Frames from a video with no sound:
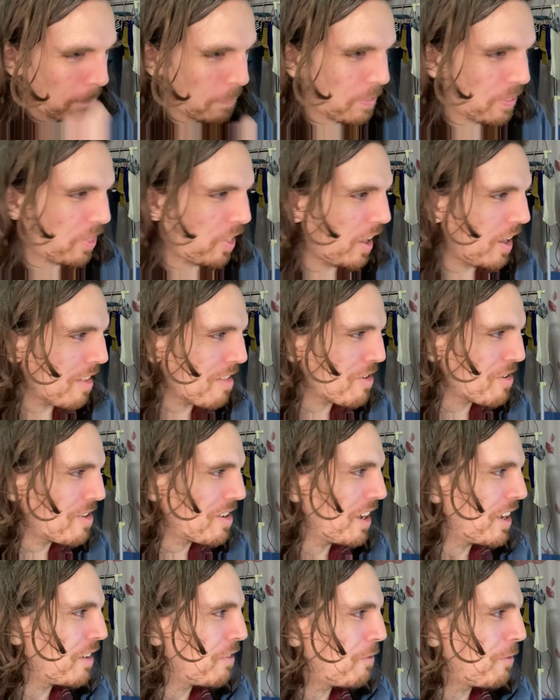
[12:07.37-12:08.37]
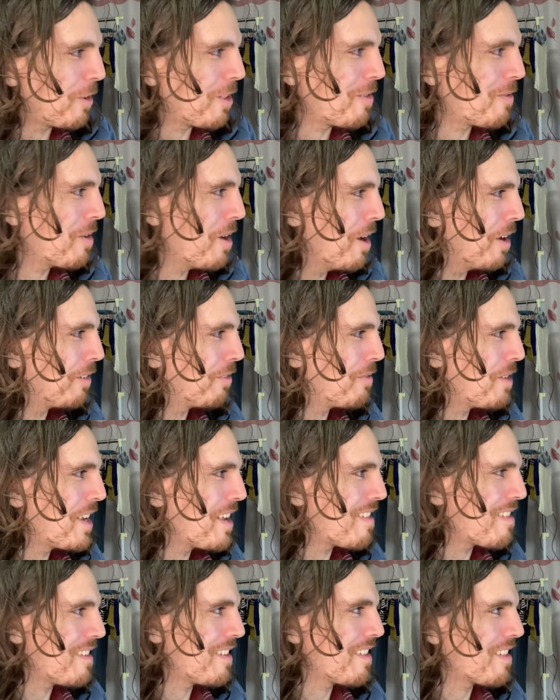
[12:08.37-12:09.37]
Things are done for the wrong
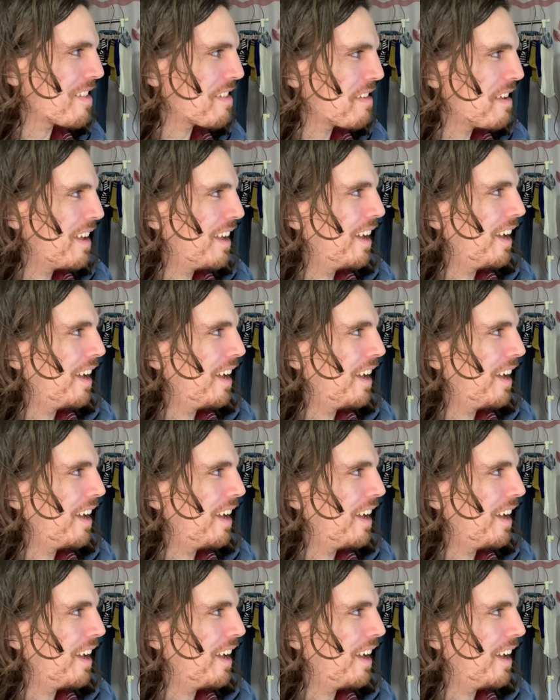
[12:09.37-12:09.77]
reasons